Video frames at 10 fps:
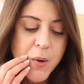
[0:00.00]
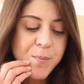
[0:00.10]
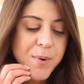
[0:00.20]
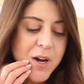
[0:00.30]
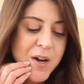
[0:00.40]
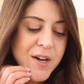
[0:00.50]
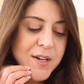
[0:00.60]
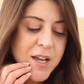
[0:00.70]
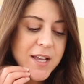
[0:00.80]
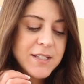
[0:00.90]

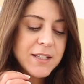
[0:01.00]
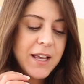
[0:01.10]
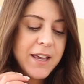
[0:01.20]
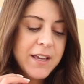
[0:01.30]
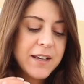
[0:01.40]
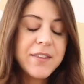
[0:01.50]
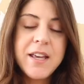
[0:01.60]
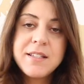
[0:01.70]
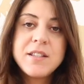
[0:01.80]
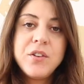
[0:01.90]
but it's like
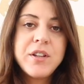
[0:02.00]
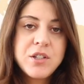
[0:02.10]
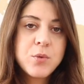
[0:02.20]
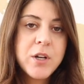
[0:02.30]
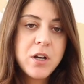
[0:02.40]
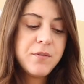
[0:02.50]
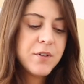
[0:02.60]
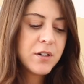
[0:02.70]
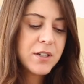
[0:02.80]
they still need to recover.